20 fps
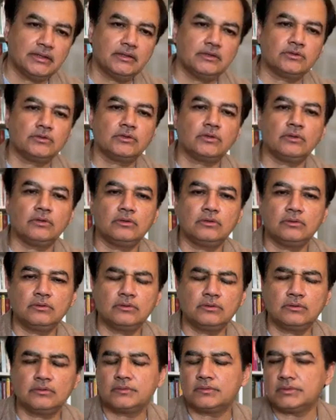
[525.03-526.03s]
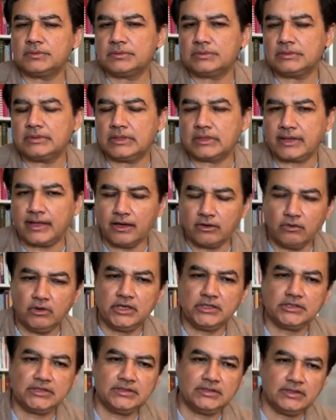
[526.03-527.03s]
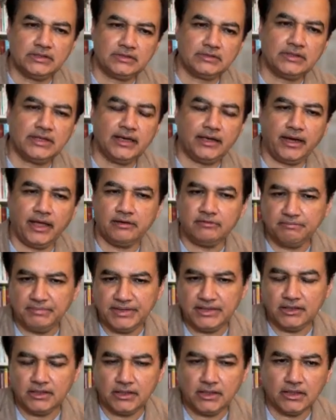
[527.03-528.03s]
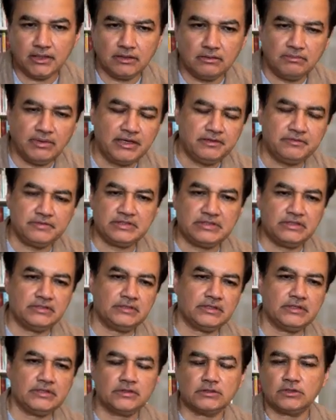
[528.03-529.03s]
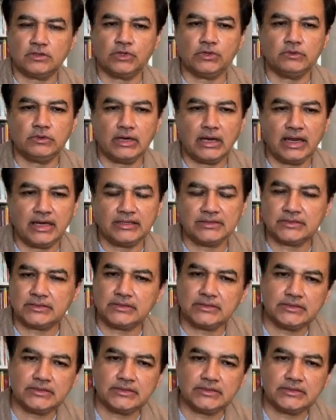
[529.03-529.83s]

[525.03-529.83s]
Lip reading: So the calculations that have been done by physicists over the last